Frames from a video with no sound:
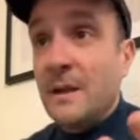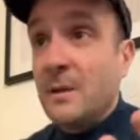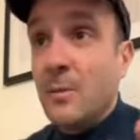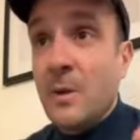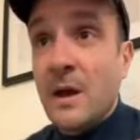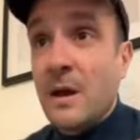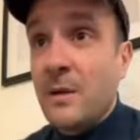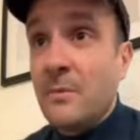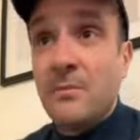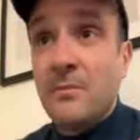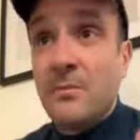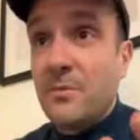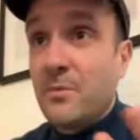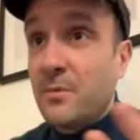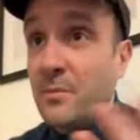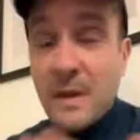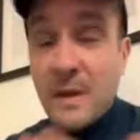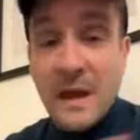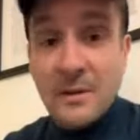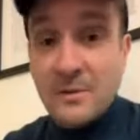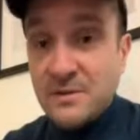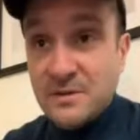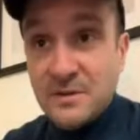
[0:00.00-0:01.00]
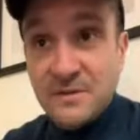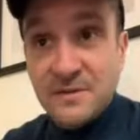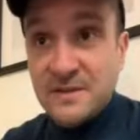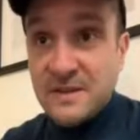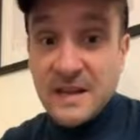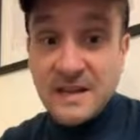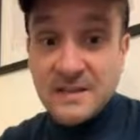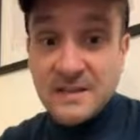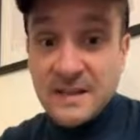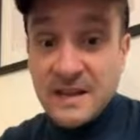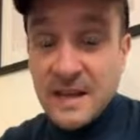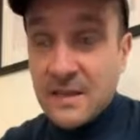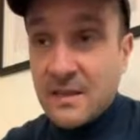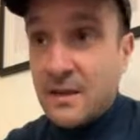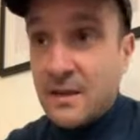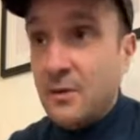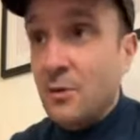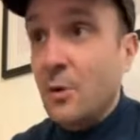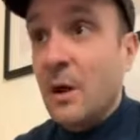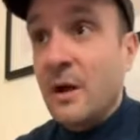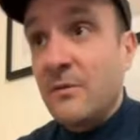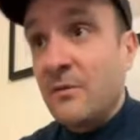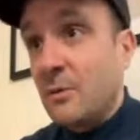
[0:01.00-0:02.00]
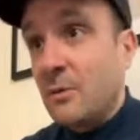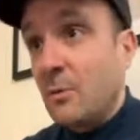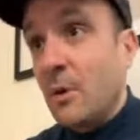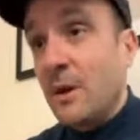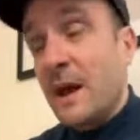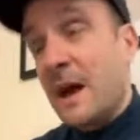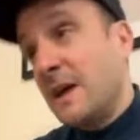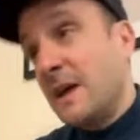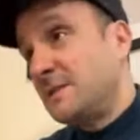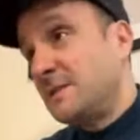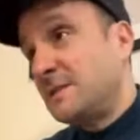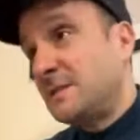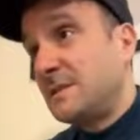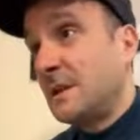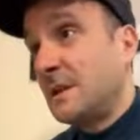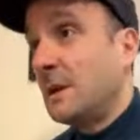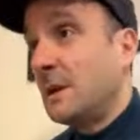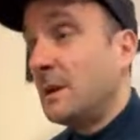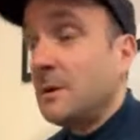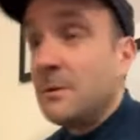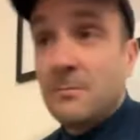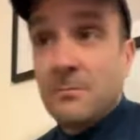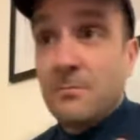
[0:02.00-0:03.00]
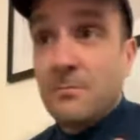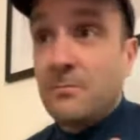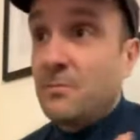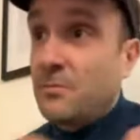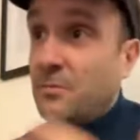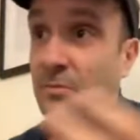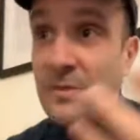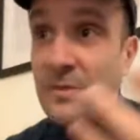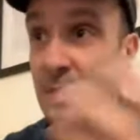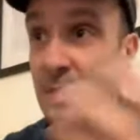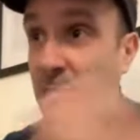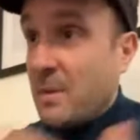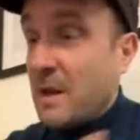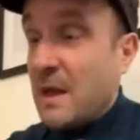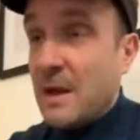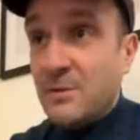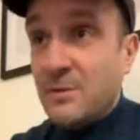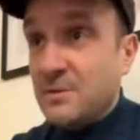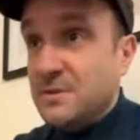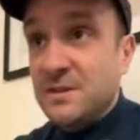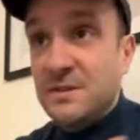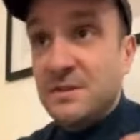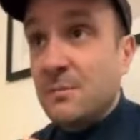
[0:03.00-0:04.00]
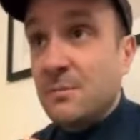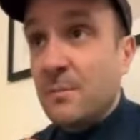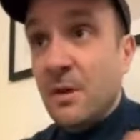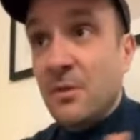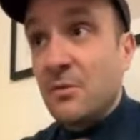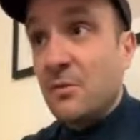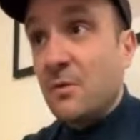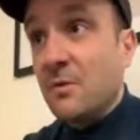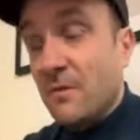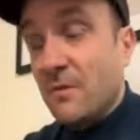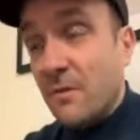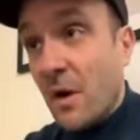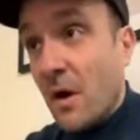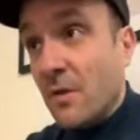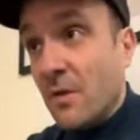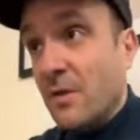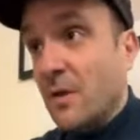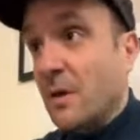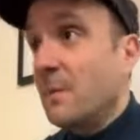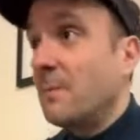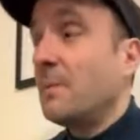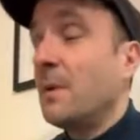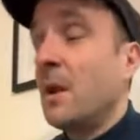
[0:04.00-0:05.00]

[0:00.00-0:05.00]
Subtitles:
where the parents have stayed together. Not everyone has their parents as a mother and father.